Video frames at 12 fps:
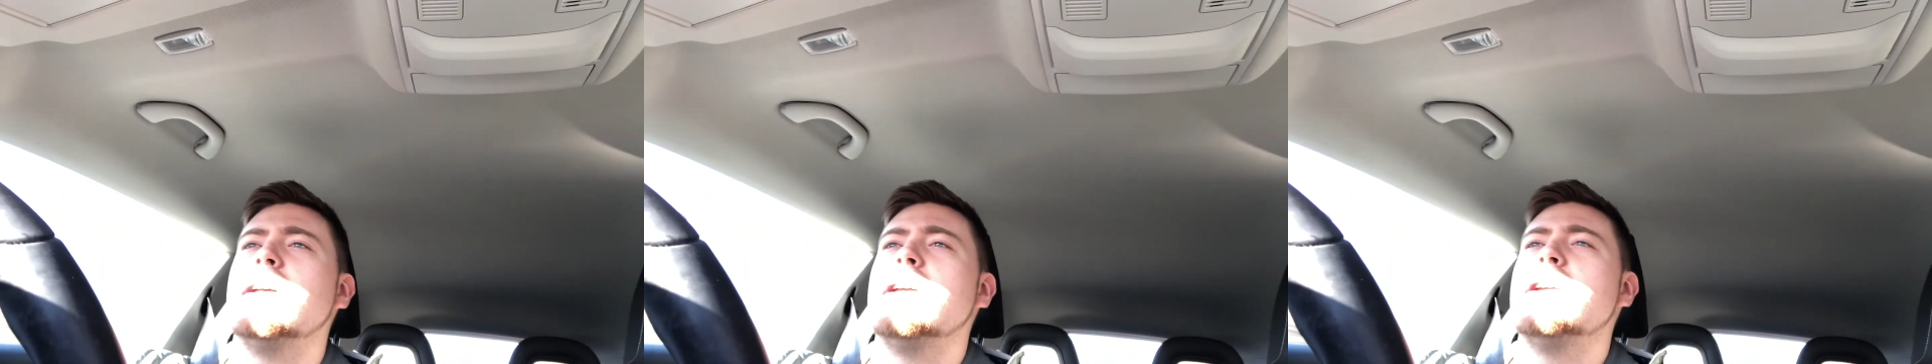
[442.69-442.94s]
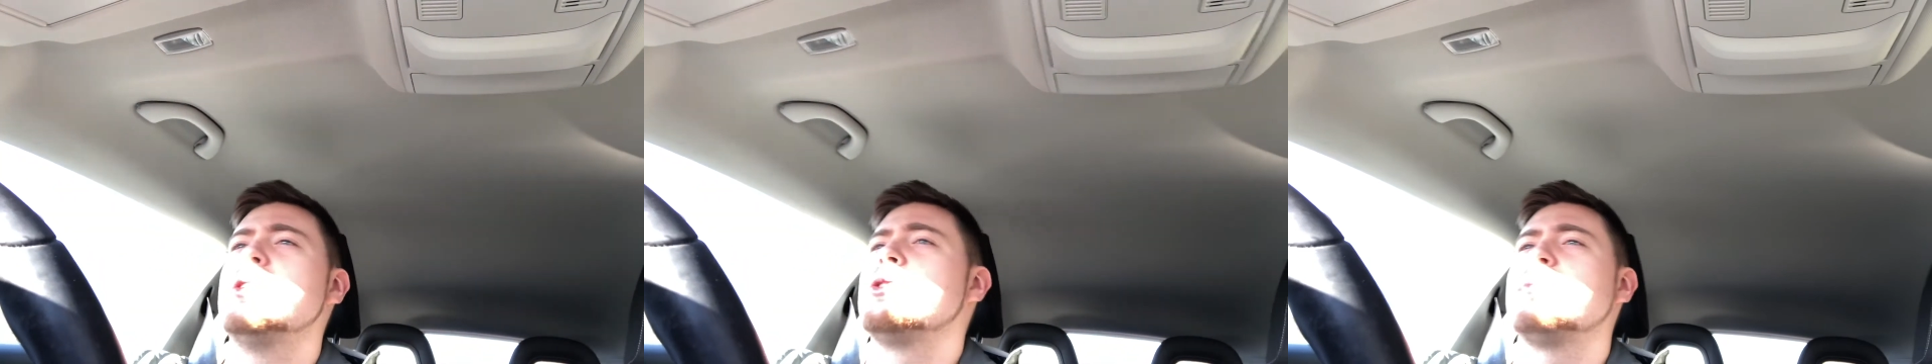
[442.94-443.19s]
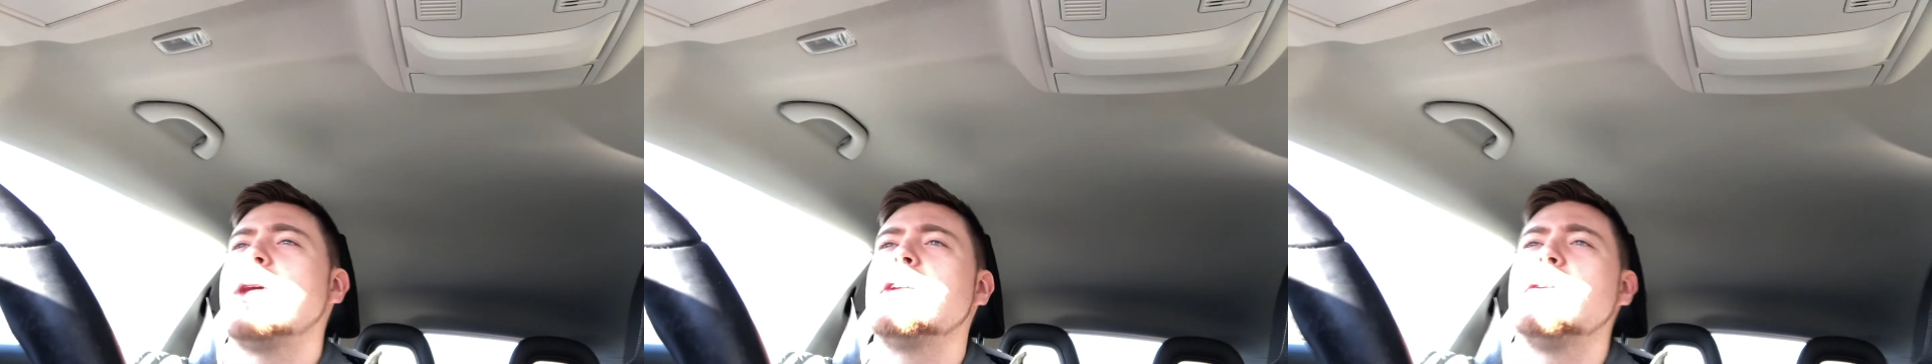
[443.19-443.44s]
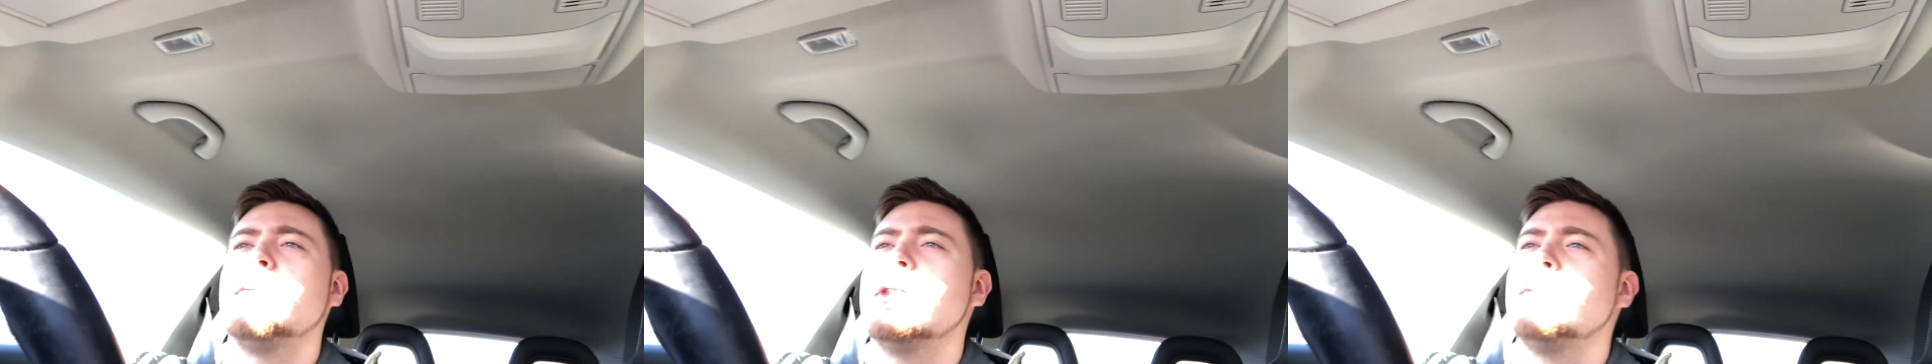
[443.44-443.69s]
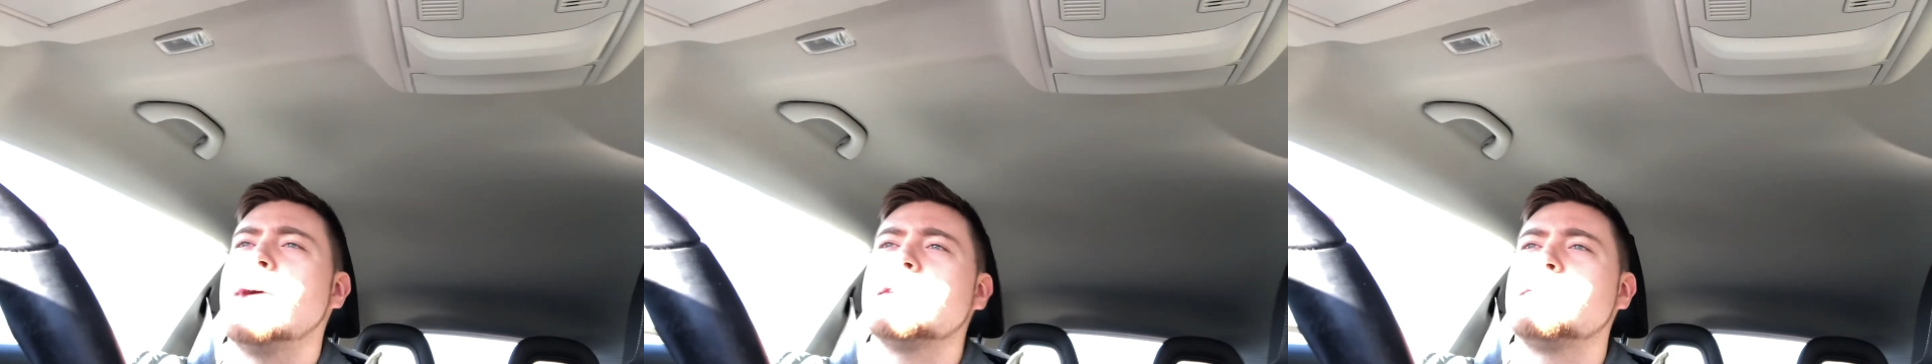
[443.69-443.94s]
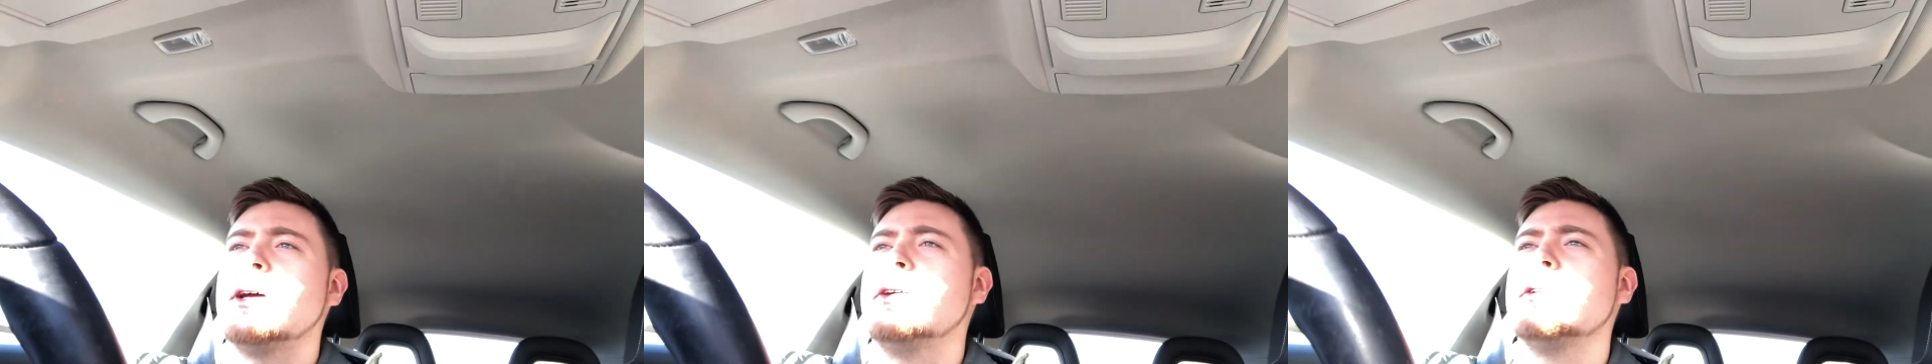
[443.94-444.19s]
You just might not be the best
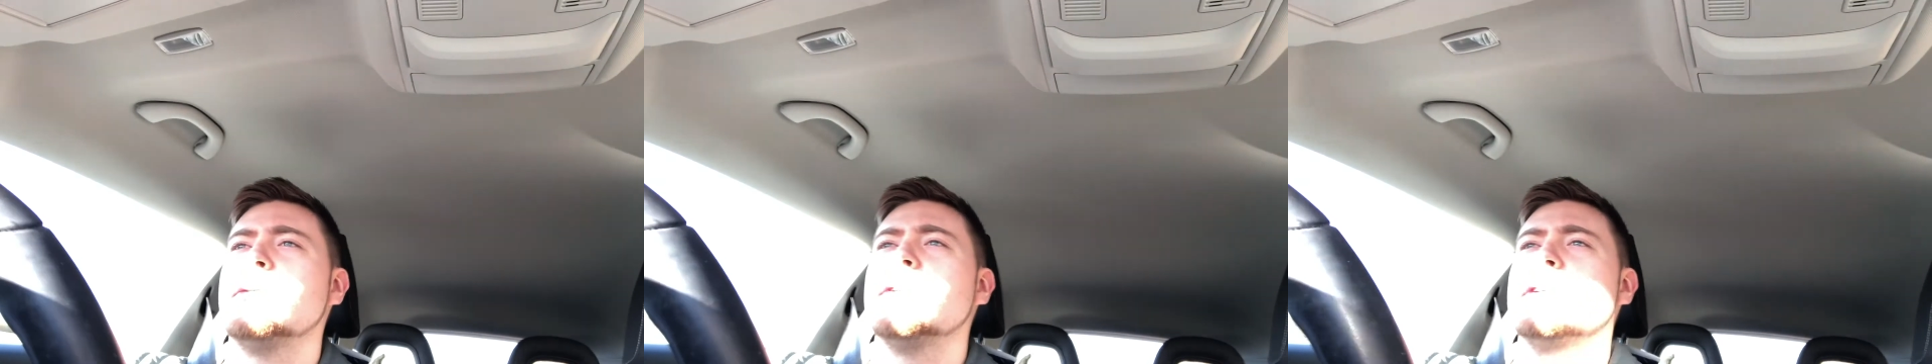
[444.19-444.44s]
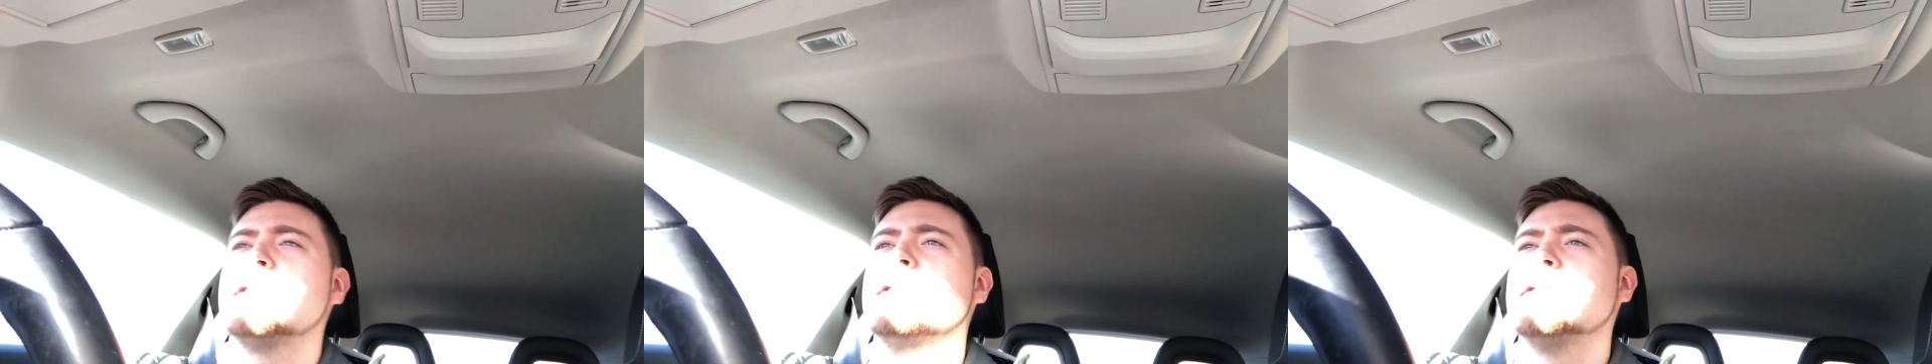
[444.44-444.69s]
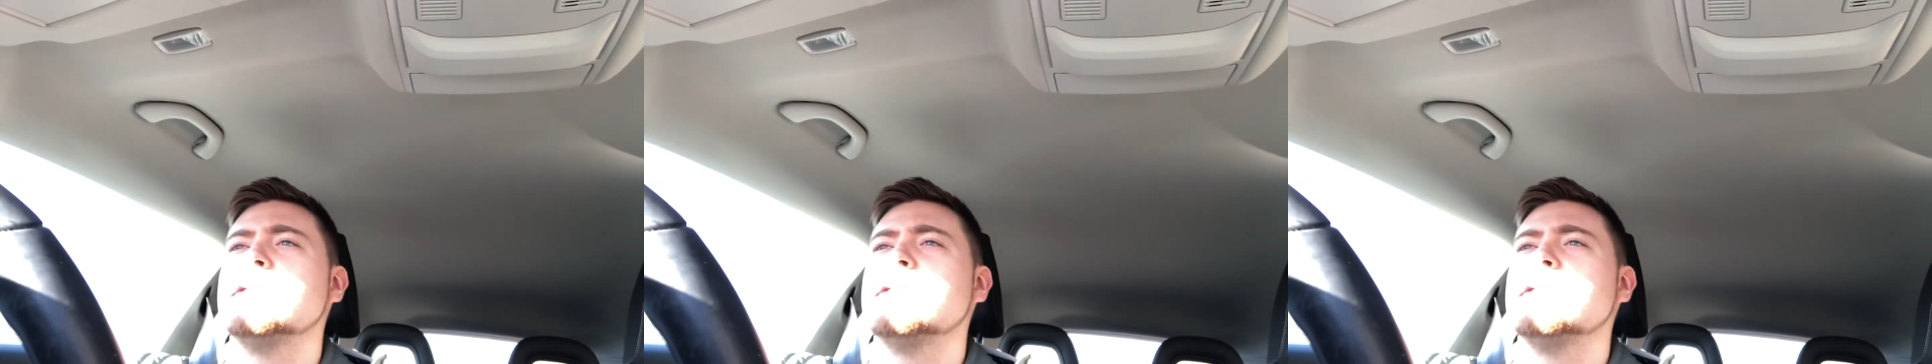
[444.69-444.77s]
player in the world.